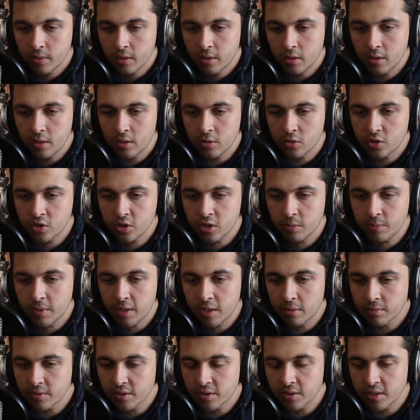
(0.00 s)
you should be
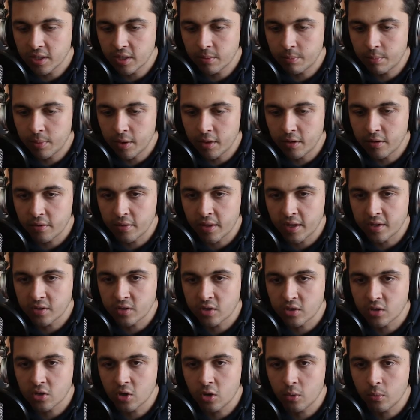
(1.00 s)
able to see both, as
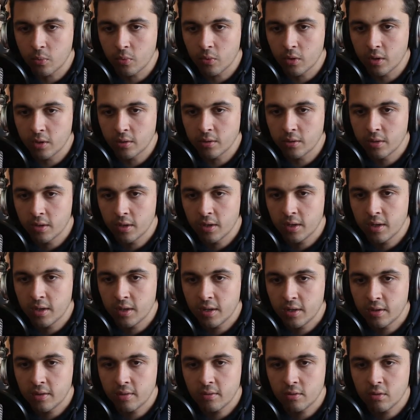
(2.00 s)
the top one,
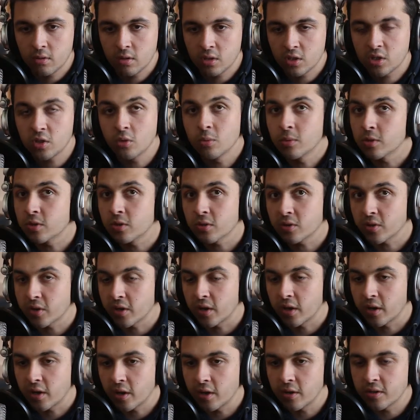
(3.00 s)
she almost looks like
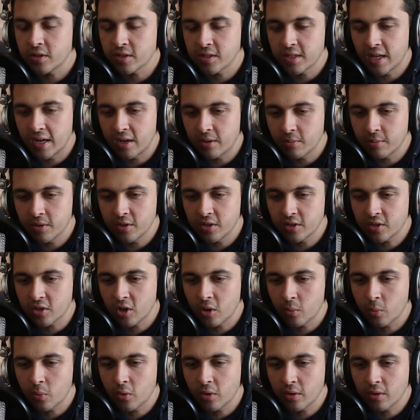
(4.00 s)
a ghost now, but the
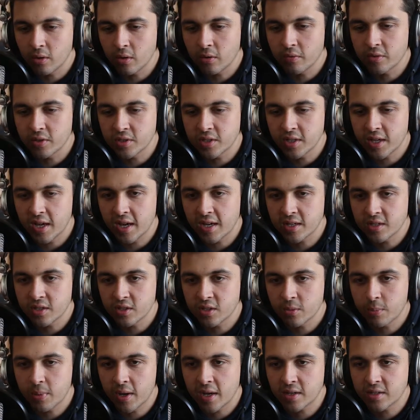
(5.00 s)
top one obviously has
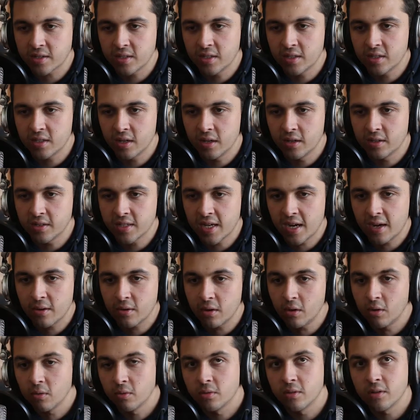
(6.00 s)
its opacity turned down.
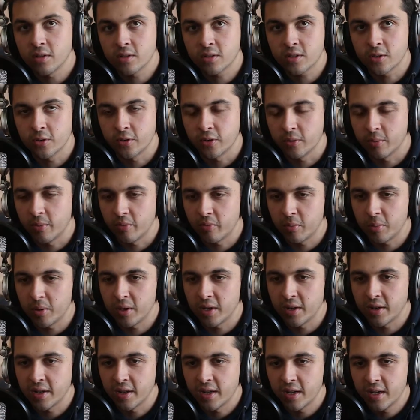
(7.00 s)
Oh, two of them have
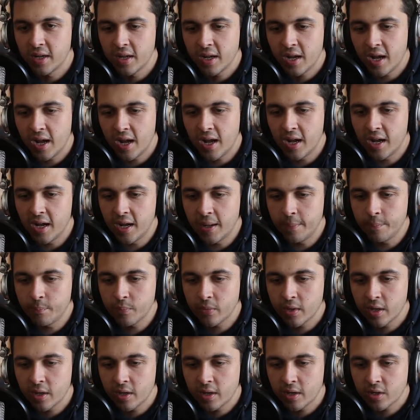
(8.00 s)
appeared.
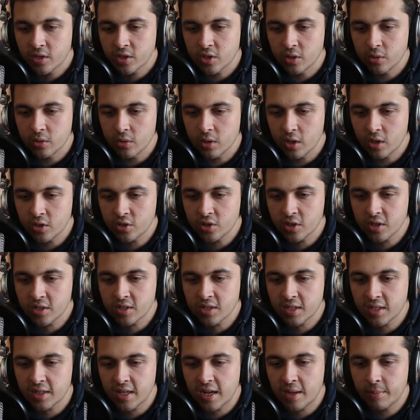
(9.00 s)
So
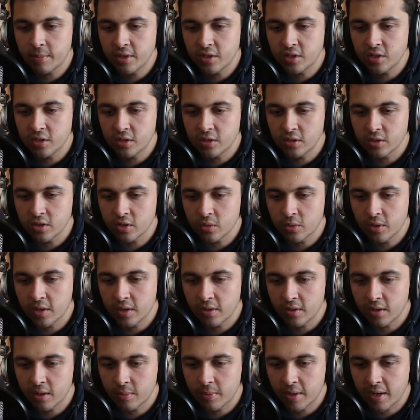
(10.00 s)
adjusting that means you can
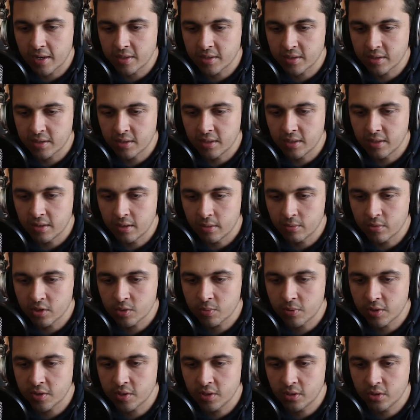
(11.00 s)
tweak the opacity. I'm just
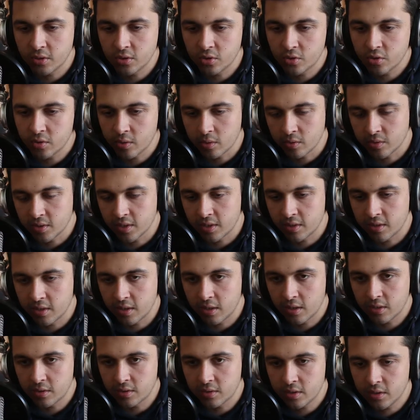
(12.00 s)
pressing Ctrl Z
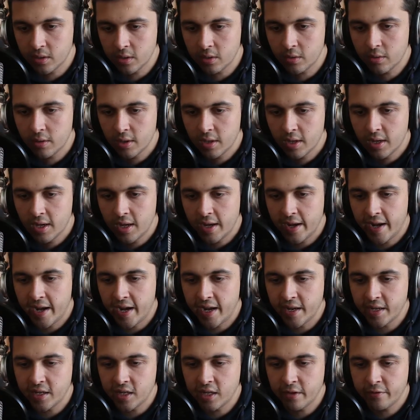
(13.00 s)
to undo,
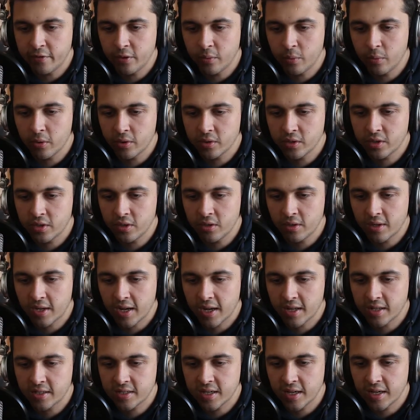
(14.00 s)
and if you want to, you
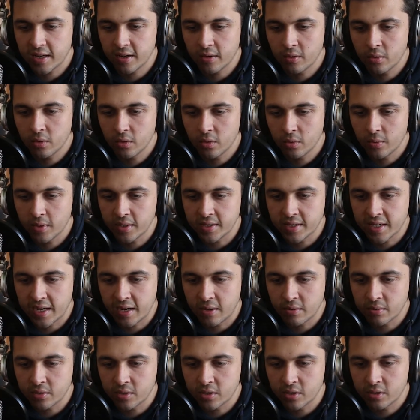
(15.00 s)
can take it all the way
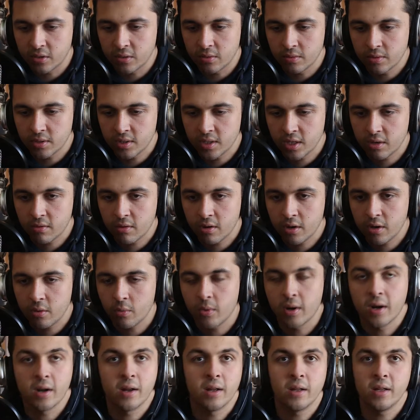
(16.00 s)
down to 0,
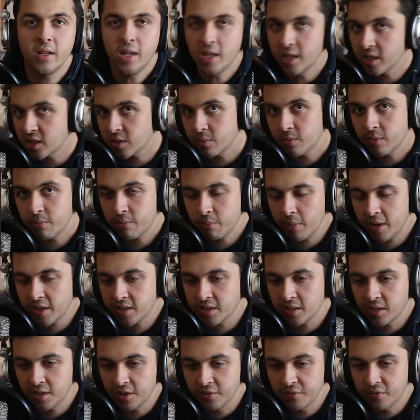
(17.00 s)
where it's
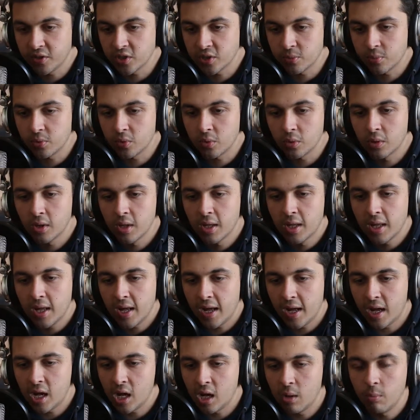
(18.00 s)
basically invisible,
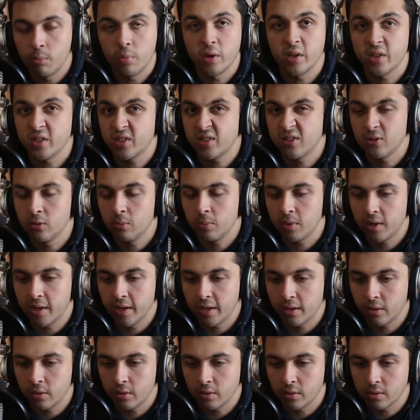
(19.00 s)
but it's still
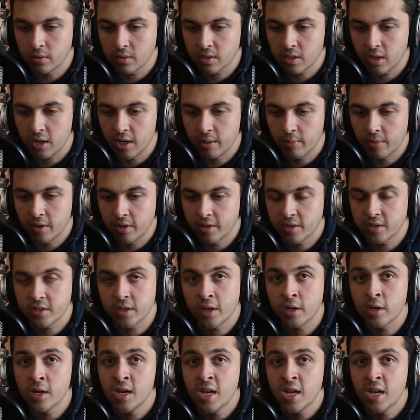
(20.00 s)
playing on your timeline. So